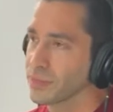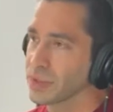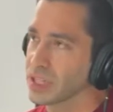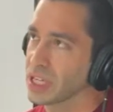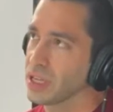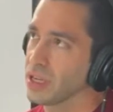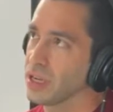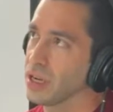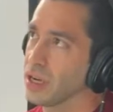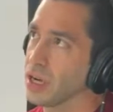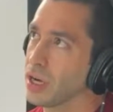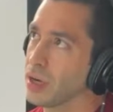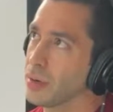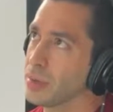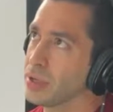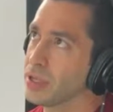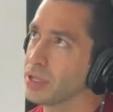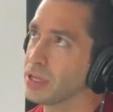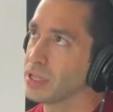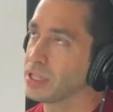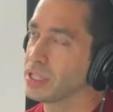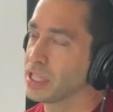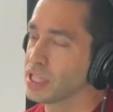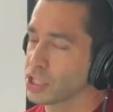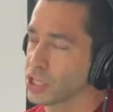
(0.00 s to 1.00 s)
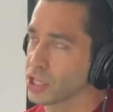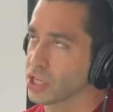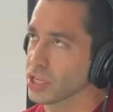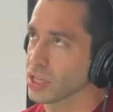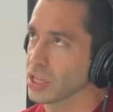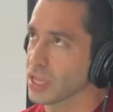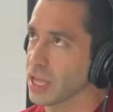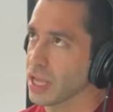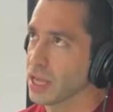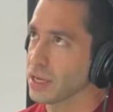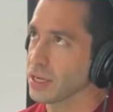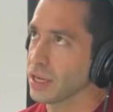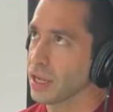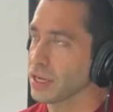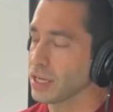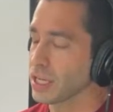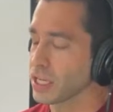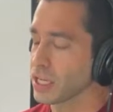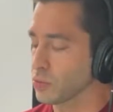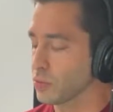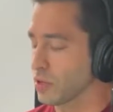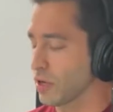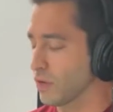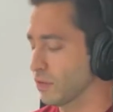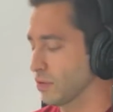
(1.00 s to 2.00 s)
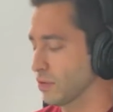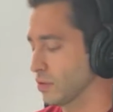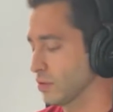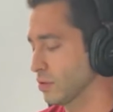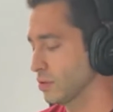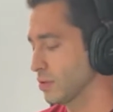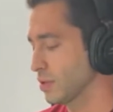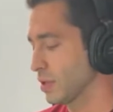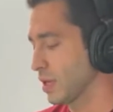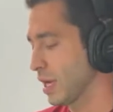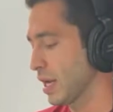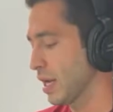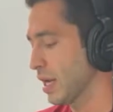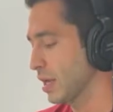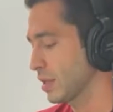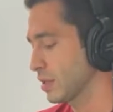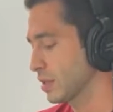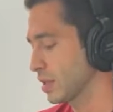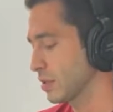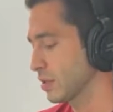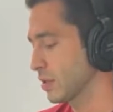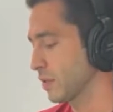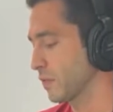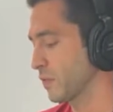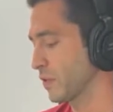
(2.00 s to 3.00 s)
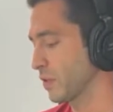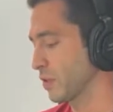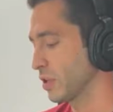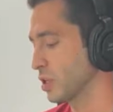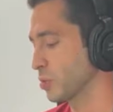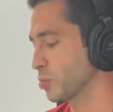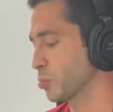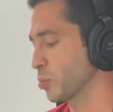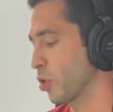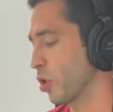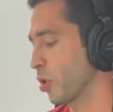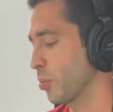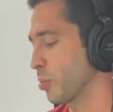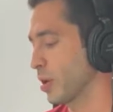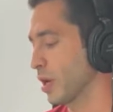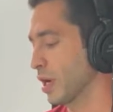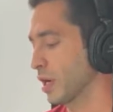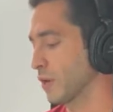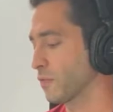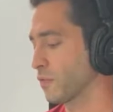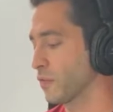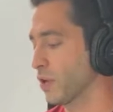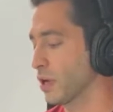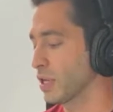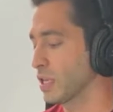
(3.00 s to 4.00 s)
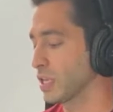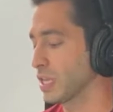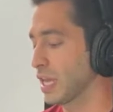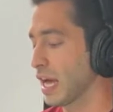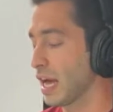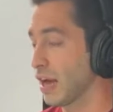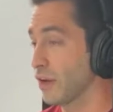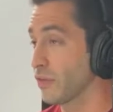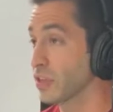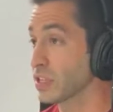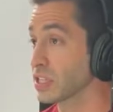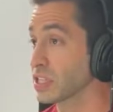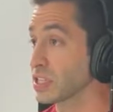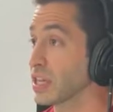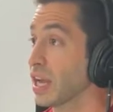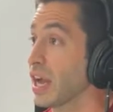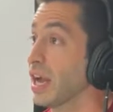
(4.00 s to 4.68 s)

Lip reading: in addition to that, I guess we have to add that the Phillies brought back Freddy Galvis.